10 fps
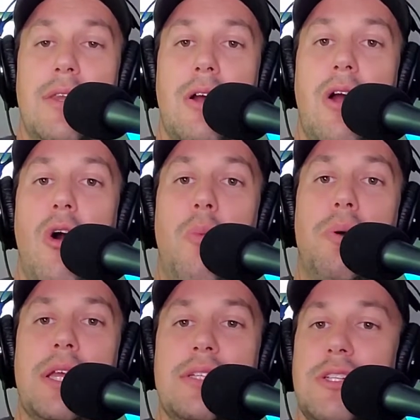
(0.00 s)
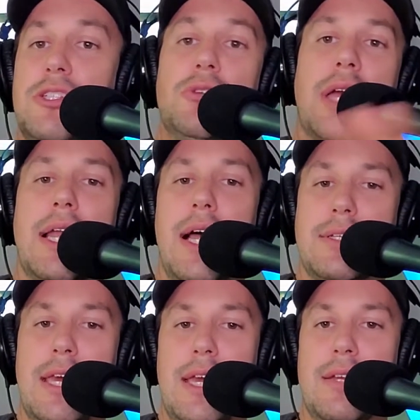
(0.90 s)
there are openings that you cannot
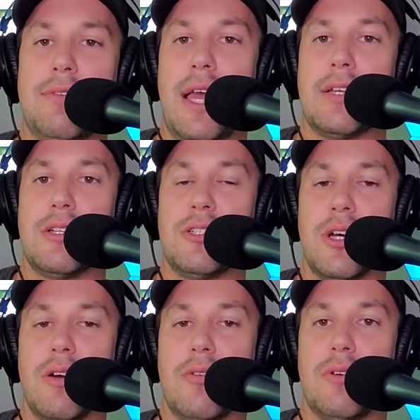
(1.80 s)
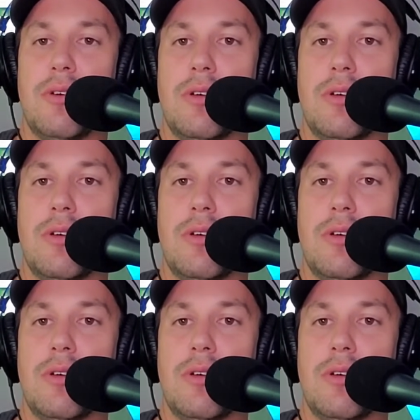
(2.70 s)
take advantage of,